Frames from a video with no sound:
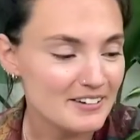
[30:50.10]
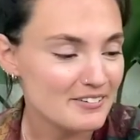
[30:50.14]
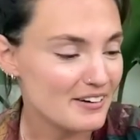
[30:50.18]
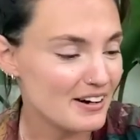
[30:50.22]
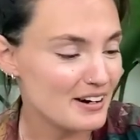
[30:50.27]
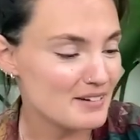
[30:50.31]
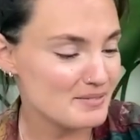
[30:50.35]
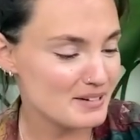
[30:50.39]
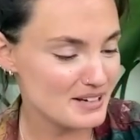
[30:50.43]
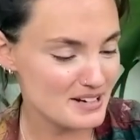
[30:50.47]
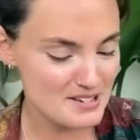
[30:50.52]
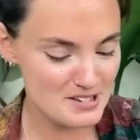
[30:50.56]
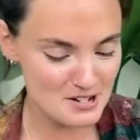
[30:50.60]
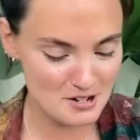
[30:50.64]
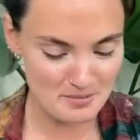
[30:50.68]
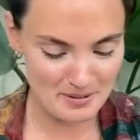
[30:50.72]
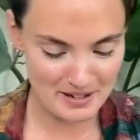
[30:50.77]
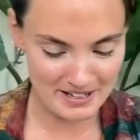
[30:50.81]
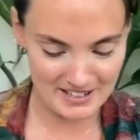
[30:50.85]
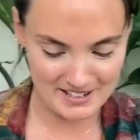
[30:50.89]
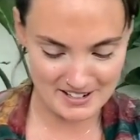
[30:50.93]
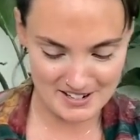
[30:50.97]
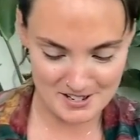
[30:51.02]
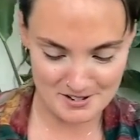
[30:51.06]
right, I'm gonna stop
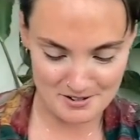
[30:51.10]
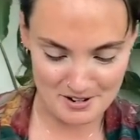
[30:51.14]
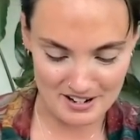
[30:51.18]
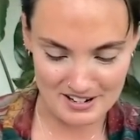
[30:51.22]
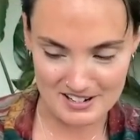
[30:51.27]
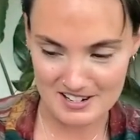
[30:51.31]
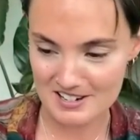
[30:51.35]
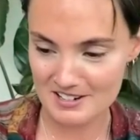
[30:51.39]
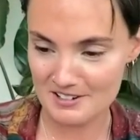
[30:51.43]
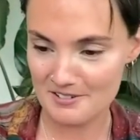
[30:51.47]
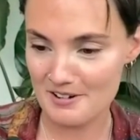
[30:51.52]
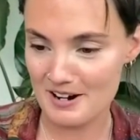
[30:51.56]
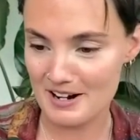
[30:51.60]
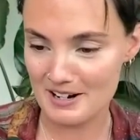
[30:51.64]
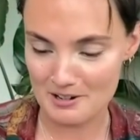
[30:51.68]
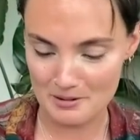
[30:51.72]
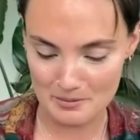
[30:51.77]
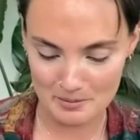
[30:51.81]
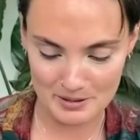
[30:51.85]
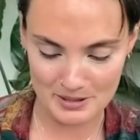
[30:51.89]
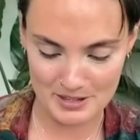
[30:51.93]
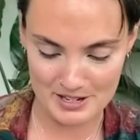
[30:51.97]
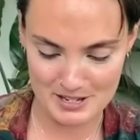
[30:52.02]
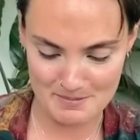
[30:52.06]
getting distracted and crack
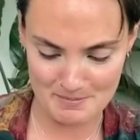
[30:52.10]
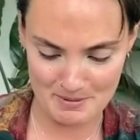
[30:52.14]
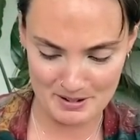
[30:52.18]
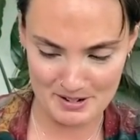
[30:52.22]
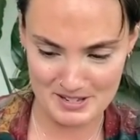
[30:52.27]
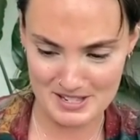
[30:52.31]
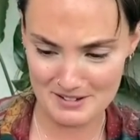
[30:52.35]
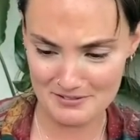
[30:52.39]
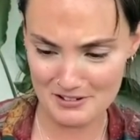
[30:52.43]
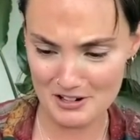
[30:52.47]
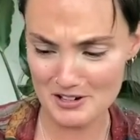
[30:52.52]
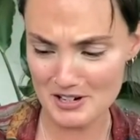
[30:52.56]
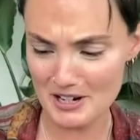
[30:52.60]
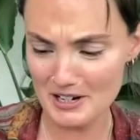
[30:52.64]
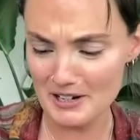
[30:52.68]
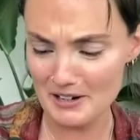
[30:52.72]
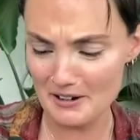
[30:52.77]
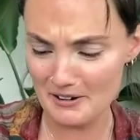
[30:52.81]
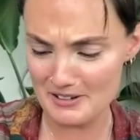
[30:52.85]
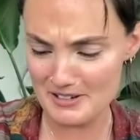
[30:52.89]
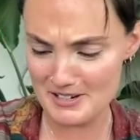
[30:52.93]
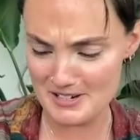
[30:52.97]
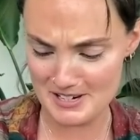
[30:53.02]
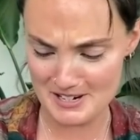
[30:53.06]
on with this because I've got a
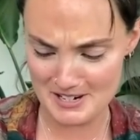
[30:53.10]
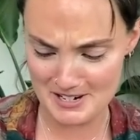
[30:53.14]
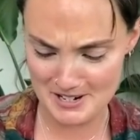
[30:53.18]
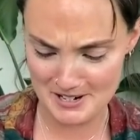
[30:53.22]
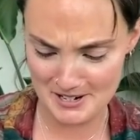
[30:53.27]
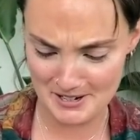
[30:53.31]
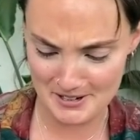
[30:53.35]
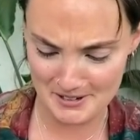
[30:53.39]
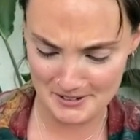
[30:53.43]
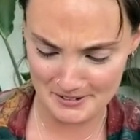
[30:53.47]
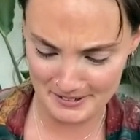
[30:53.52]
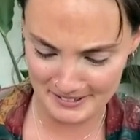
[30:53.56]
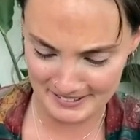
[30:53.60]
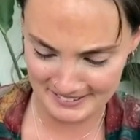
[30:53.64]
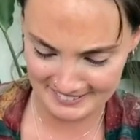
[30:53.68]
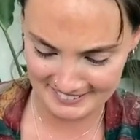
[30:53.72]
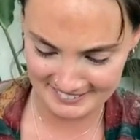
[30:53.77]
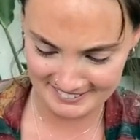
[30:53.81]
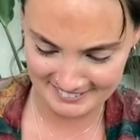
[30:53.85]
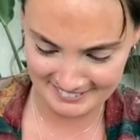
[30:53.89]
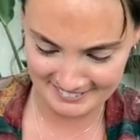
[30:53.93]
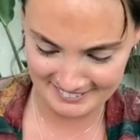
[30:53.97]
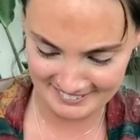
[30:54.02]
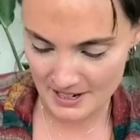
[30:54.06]
lot to do.
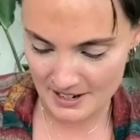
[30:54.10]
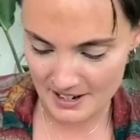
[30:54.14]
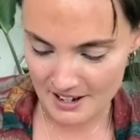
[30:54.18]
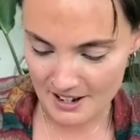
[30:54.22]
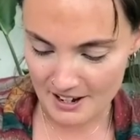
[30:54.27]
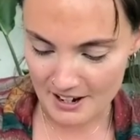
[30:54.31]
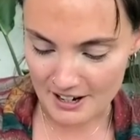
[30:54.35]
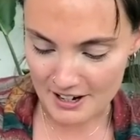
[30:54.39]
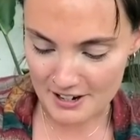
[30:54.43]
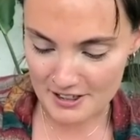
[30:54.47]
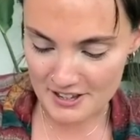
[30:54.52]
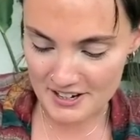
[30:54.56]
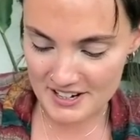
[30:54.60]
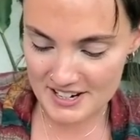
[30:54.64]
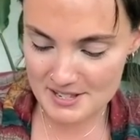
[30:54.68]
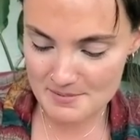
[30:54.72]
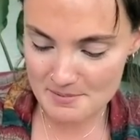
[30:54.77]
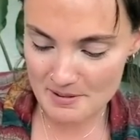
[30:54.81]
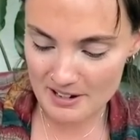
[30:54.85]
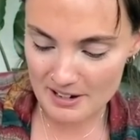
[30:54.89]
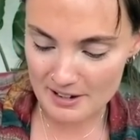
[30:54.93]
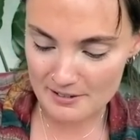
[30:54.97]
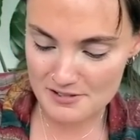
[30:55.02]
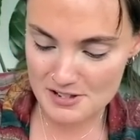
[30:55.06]
I think as
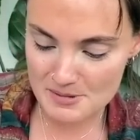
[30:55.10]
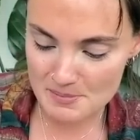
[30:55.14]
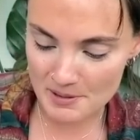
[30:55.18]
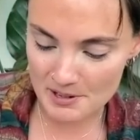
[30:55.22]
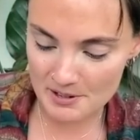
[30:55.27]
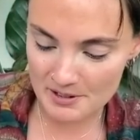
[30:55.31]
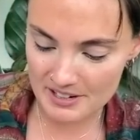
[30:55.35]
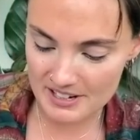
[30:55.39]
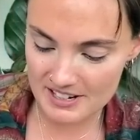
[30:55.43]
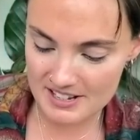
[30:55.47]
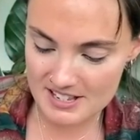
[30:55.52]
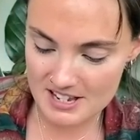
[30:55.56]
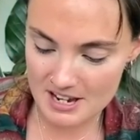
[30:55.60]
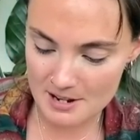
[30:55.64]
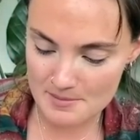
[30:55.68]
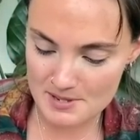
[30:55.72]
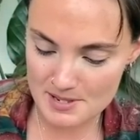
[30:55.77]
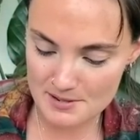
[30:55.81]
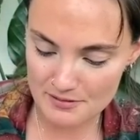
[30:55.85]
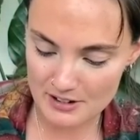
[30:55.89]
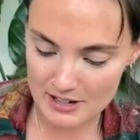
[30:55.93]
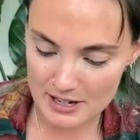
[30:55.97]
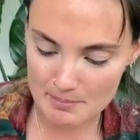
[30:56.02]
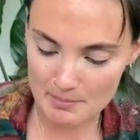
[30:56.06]
well, I've spoken in terms
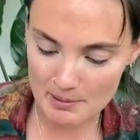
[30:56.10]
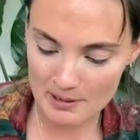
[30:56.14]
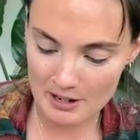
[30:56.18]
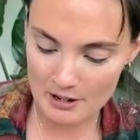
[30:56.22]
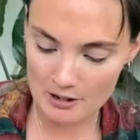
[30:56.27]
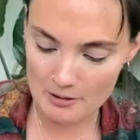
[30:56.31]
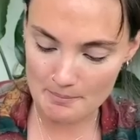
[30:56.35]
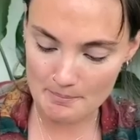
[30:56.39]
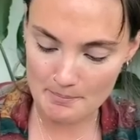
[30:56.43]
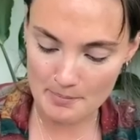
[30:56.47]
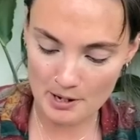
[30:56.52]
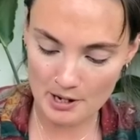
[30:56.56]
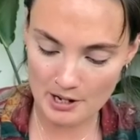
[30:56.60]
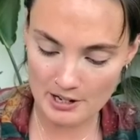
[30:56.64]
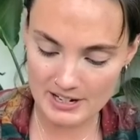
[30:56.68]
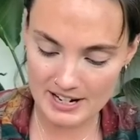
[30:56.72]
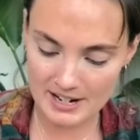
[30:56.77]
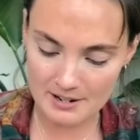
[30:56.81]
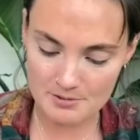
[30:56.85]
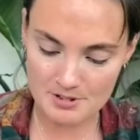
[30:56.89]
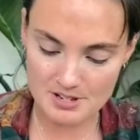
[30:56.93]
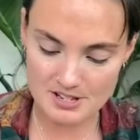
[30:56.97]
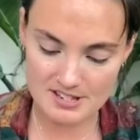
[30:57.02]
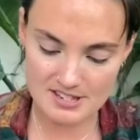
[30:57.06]
of like plant
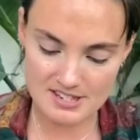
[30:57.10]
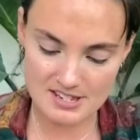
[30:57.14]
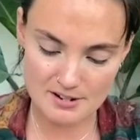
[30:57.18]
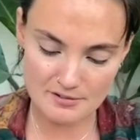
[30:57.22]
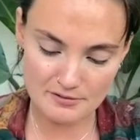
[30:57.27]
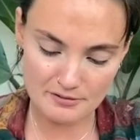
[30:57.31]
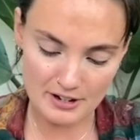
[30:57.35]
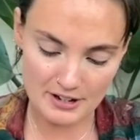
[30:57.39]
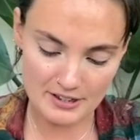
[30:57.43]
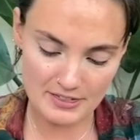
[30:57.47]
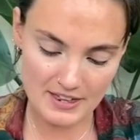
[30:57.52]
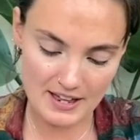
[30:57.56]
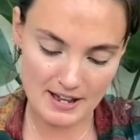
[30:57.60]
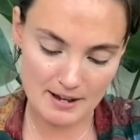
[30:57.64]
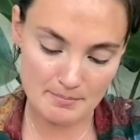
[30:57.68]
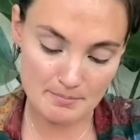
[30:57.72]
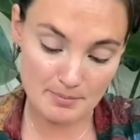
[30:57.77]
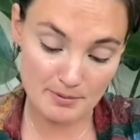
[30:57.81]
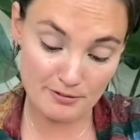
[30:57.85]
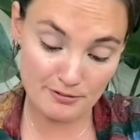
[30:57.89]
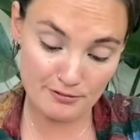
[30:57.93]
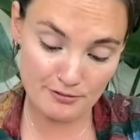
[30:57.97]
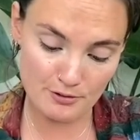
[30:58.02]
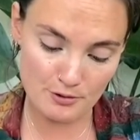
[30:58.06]
burnout and stuff like that
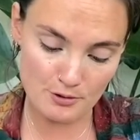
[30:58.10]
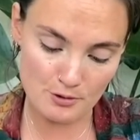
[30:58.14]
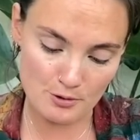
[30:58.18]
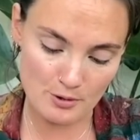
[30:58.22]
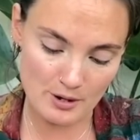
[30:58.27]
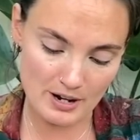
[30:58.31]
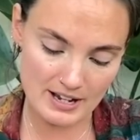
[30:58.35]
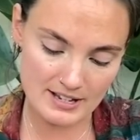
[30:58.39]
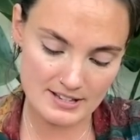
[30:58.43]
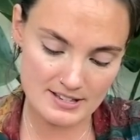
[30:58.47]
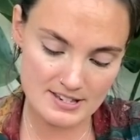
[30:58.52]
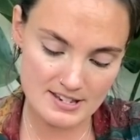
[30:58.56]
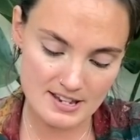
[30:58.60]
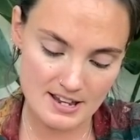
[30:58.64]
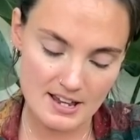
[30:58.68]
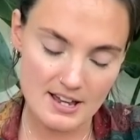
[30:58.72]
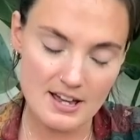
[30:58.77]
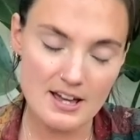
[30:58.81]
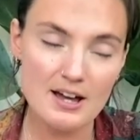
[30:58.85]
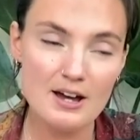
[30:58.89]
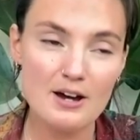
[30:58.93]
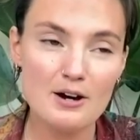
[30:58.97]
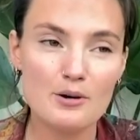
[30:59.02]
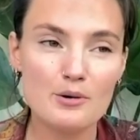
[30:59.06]
before. And
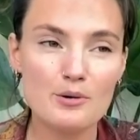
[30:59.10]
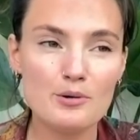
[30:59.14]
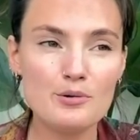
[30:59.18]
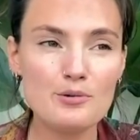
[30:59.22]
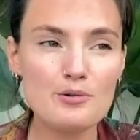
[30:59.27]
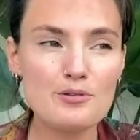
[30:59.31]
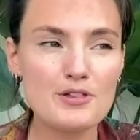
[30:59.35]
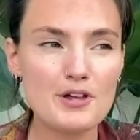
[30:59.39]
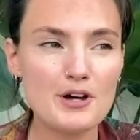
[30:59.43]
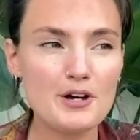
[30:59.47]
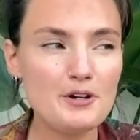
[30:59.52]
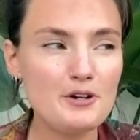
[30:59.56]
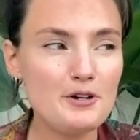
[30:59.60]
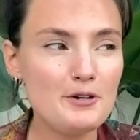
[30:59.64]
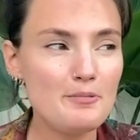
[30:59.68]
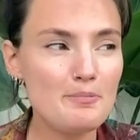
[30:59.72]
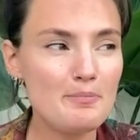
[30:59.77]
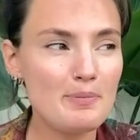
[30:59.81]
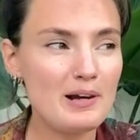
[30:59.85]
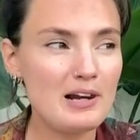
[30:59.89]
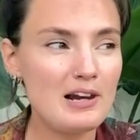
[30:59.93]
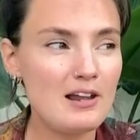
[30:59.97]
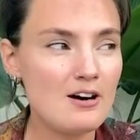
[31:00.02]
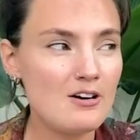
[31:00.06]
although
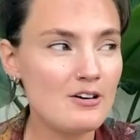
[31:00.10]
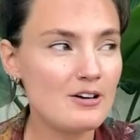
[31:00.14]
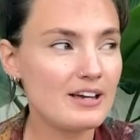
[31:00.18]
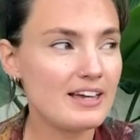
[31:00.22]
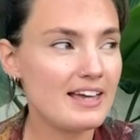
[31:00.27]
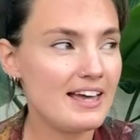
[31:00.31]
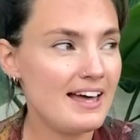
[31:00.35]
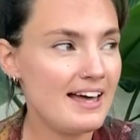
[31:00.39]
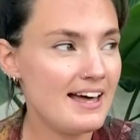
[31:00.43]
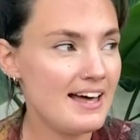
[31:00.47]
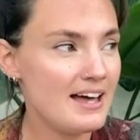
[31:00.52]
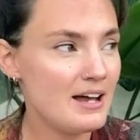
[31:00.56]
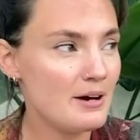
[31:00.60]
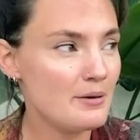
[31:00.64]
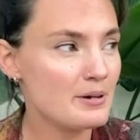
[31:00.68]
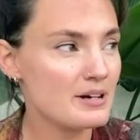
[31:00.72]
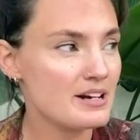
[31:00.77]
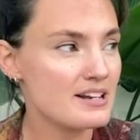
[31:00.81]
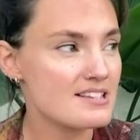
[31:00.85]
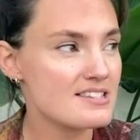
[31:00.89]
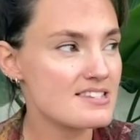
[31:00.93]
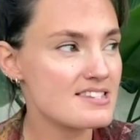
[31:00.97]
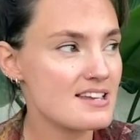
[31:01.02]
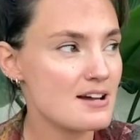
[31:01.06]
plant care
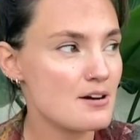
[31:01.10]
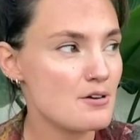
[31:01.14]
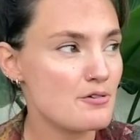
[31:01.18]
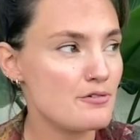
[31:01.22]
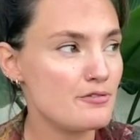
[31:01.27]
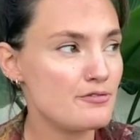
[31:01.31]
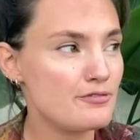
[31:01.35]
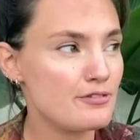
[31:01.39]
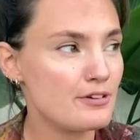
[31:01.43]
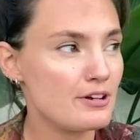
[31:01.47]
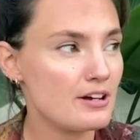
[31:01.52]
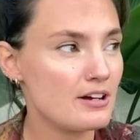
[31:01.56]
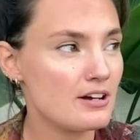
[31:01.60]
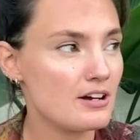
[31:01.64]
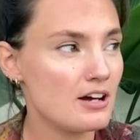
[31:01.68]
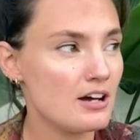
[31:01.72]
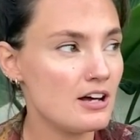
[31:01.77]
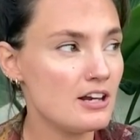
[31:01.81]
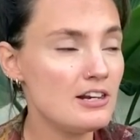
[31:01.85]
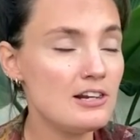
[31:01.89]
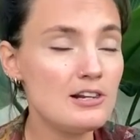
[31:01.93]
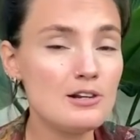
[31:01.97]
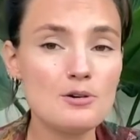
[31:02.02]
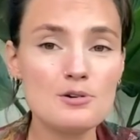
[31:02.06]
in itself,
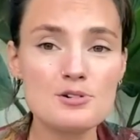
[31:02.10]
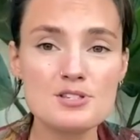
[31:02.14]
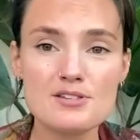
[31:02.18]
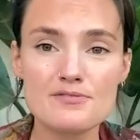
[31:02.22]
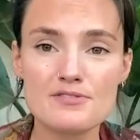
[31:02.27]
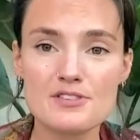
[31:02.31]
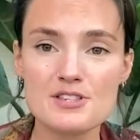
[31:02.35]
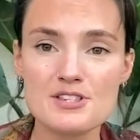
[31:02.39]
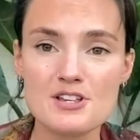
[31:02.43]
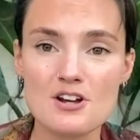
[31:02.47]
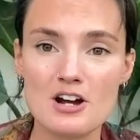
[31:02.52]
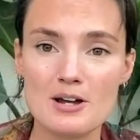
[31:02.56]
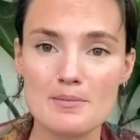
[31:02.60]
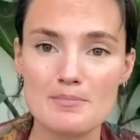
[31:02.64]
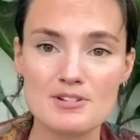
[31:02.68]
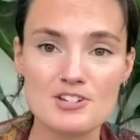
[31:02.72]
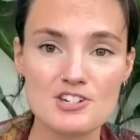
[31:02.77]
a lot of the time,